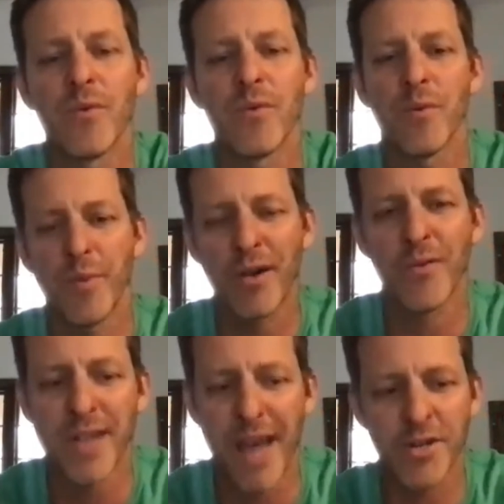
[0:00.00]
part of
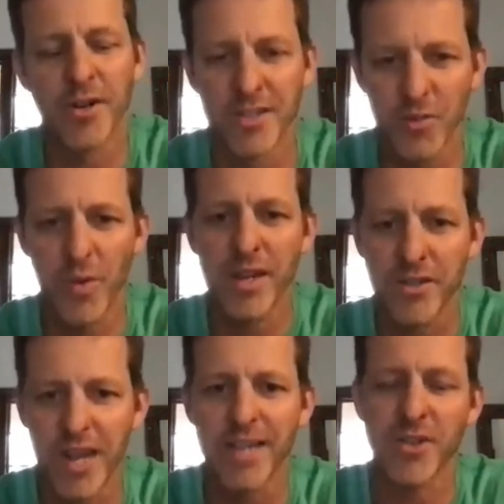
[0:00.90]
what TaxJar does is we
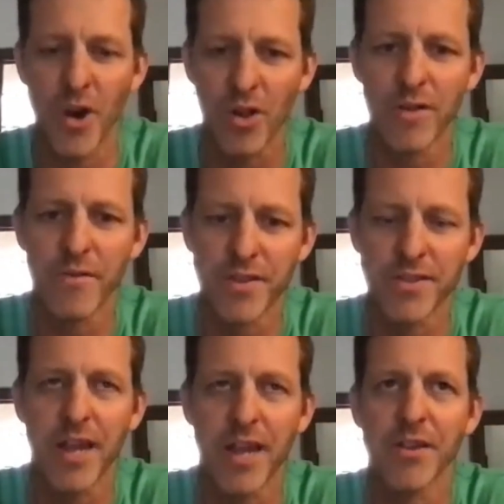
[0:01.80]
ingest all of the
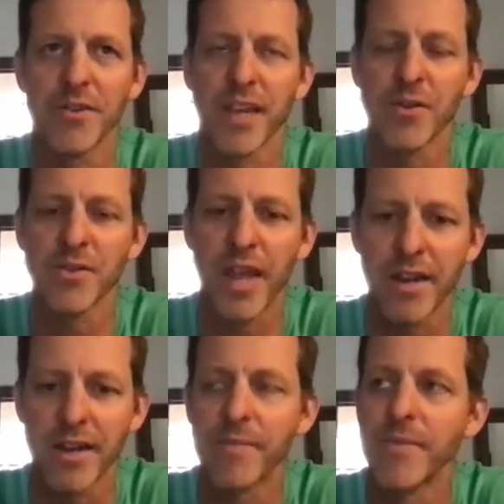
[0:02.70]
seller sales
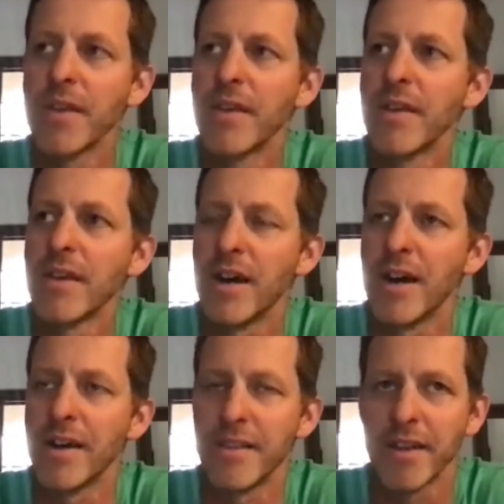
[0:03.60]
data
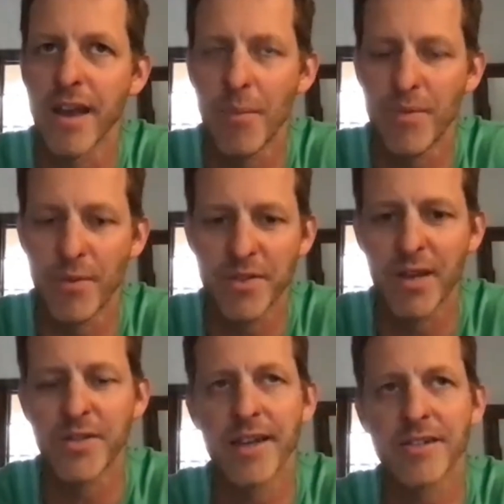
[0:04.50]
and then help them with
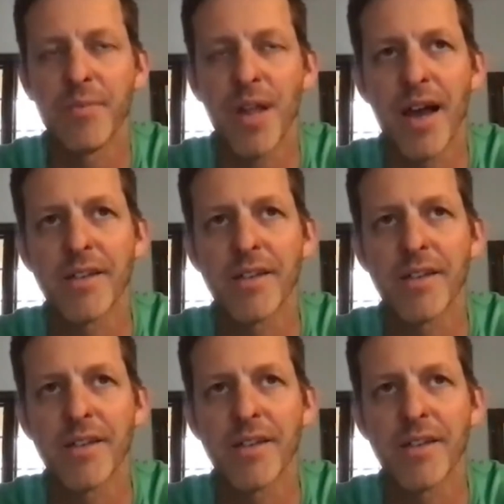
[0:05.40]
sales tax compliance.